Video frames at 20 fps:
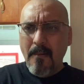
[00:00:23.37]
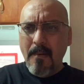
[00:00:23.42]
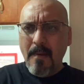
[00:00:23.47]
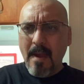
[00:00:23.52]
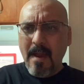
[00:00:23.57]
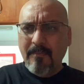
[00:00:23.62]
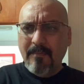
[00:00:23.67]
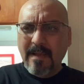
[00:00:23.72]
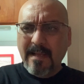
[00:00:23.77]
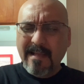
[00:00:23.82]
I
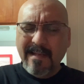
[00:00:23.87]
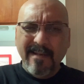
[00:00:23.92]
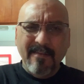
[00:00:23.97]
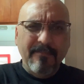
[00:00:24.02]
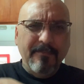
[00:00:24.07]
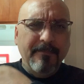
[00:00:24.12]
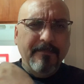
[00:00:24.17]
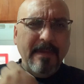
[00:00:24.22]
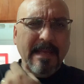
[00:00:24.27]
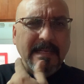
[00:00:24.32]
have like an
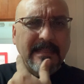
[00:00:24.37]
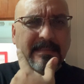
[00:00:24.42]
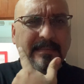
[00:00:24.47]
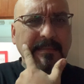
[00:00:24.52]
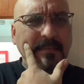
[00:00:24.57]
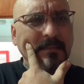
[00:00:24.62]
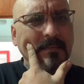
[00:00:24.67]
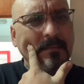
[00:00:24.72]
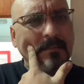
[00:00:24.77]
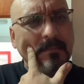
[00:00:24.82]

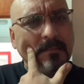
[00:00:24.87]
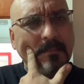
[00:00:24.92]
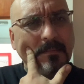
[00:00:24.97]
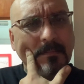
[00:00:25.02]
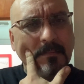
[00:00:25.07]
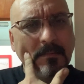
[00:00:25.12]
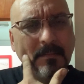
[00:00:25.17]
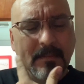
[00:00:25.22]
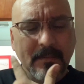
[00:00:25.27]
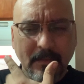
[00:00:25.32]
infection
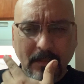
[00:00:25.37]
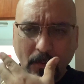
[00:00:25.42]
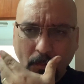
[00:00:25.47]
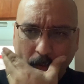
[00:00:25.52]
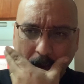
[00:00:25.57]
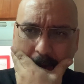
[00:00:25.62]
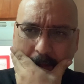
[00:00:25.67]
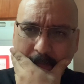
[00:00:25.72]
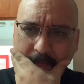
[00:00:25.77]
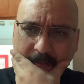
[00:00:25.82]
in the
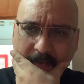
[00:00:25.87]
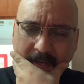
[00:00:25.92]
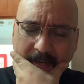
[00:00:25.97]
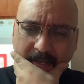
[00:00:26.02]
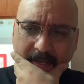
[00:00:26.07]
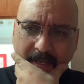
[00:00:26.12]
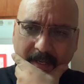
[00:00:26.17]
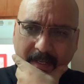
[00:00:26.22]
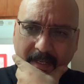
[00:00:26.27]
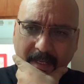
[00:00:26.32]
crown that I
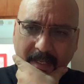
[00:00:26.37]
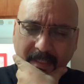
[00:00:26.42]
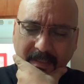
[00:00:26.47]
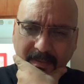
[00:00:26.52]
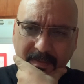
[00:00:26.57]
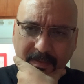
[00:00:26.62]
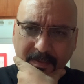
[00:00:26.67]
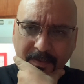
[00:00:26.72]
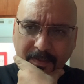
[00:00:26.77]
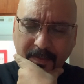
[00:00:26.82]
got
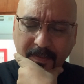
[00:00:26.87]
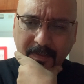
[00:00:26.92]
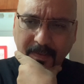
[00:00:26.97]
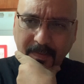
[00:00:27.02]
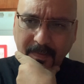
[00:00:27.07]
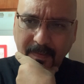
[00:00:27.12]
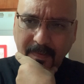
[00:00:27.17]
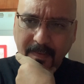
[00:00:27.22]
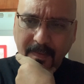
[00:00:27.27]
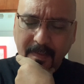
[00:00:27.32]
last year,
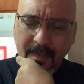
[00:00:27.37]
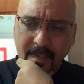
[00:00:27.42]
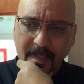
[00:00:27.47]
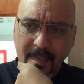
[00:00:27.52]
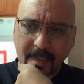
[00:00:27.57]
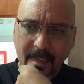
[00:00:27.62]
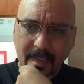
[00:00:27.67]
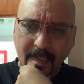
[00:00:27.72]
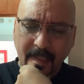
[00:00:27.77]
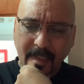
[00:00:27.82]

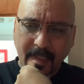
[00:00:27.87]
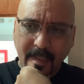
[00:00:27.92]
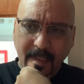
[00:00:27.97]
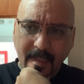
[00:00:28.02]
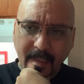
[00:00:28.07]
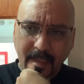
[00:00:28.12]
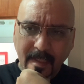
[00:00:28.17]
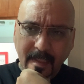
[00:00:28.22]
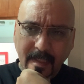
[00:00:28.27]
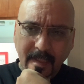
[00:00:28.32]
and
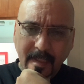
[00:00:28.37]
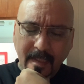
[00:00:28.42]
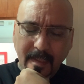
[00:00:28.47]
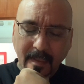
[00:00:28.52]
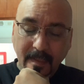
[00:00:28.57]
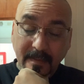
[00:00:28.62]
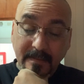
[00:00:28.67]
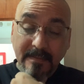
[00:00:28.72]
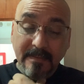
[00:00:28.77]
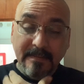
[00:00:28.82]

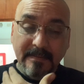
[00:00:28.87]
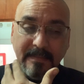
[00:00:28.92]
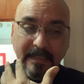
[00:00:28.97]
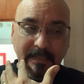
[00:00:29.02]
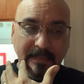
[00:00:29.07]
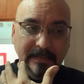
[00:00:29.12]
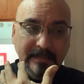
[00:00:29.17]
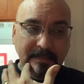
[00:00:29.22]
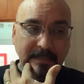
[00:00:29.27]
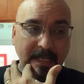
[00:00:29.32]
this is the
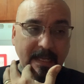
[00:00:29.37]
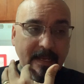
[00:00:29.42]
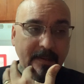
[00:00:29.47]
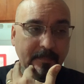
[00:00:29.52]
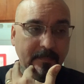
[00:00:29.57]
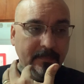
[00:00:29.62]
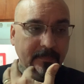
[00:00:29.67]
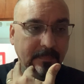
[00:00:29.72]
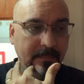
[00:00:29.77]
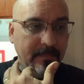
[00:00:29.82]
second
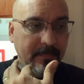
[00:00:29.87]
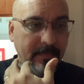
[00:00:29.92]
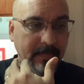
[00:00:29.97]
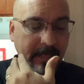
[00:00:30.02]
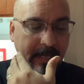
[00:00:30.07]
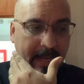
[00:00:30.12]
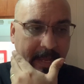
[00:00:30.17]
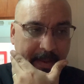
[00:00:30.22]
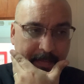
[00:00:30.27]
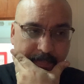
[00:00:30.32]
time it
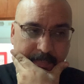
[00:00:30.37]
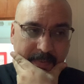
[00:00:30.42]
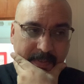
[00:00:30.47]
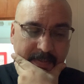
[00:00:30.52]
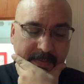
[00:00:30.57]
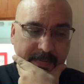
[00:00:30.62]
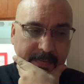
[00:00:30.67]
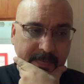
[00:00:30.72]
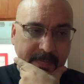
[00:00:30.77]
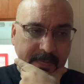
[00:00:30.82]
happened.
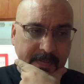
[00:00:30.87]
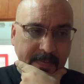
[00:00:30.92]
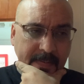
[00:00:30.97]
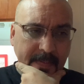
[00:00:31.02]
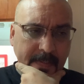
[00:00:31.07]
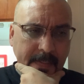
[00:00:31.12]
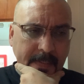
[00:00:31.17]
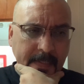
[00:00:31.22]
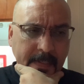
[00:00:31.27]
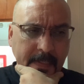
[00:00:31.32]

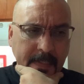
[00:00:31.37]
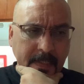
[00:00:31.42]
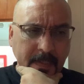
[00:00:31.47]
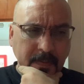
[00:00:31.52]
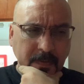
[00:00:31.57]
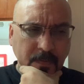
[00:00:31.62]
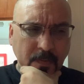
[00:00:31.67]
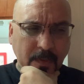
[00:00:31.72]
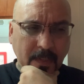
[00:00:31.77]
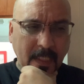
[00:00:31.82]

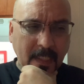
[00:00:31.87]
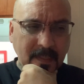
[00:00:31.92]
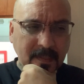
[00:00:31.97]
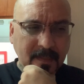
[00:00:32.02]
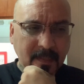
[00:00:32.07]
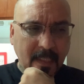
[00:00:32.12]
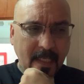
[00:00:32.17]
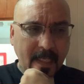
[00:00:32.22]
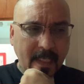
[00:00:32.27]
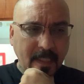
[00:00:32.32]
So last
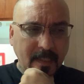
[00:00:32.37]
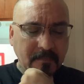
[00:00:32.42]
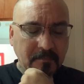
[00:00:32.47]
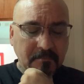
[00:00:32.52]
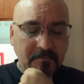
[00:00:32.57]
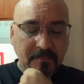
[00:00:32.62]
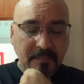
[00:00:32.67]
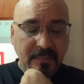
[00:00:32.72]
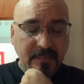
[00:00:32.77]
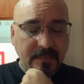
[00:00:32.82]
night,
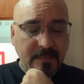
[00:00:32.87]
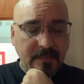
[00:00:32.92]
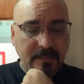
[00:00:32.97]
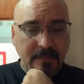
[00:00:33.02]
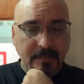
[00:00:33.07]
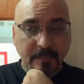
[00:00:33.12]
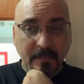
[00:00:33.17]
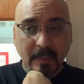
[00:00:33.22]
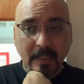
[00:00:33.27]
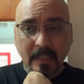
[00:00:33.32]

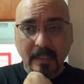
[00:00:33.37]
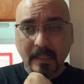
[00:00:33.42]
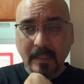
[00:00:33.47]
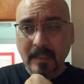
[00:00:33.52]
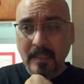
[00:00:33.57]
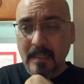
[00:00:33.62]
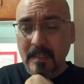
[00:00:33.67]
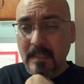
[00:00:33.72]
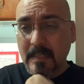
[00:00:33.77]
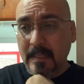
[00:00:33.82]
man, I
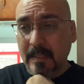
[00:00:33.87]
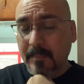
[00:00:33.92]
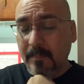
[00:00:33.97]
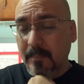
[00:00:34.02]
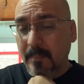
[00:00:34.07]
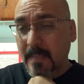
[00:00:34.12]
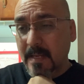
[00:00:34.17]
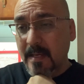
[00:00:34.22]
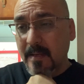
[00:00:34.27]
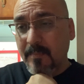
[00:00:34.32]
got like
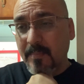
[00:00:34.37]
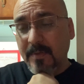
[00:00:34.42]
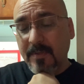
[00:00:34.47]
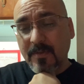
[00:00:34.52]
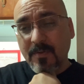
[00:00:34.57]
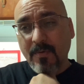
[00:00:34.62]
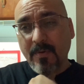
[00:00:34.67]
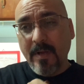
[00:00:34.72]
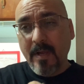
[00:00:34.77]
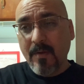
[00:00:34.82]
maybe
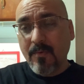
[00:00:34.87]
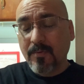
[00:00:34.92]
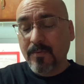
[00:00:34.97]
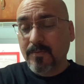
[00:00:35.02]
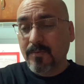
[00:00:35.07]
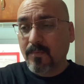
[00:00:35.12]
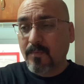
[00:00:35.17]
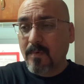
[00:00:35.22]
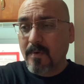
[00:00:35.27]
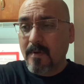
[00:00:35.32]
3 hours
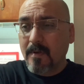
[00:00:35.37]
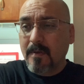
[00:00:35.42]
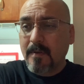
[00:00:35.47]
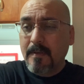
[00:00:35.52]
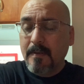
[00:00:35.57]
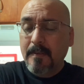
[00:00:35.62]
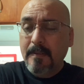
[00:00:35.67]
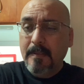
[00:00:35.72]
of work.